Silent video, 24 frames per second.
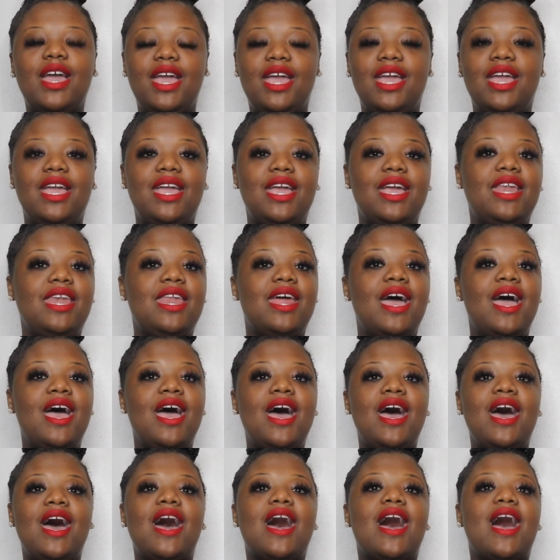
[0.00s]
And
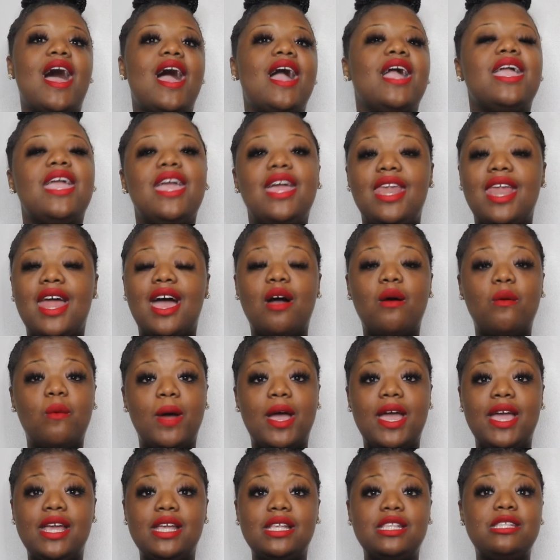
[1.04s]
I cannot
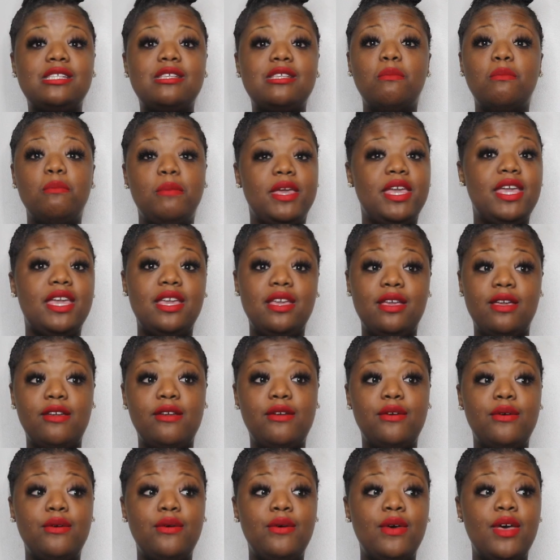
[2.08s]
wait meet
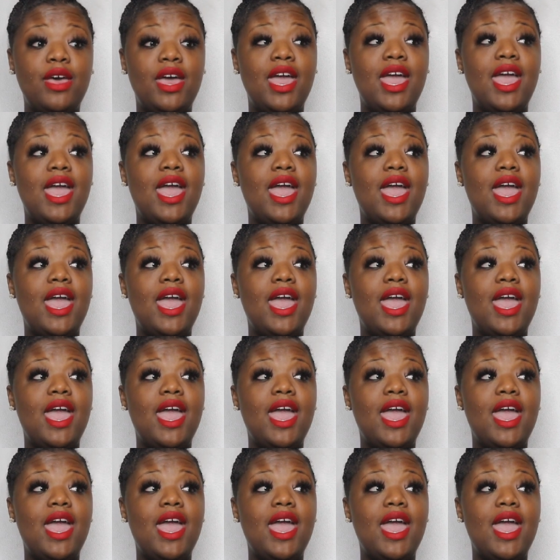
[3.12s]
you.